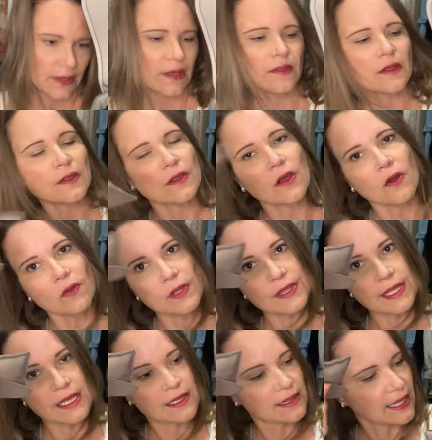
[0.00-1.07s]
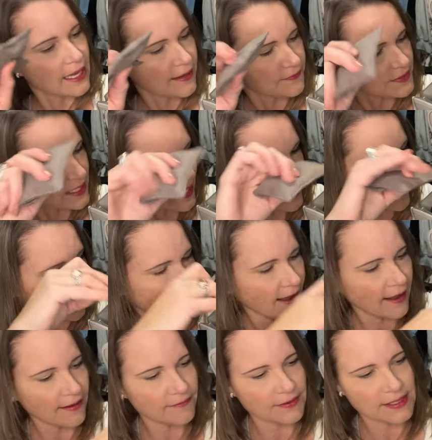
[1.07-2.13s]
And then the only thing left I
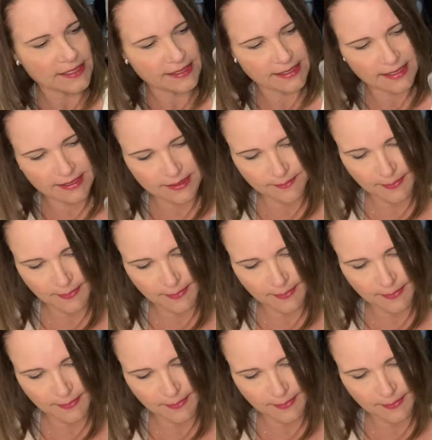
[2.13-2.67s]
have is this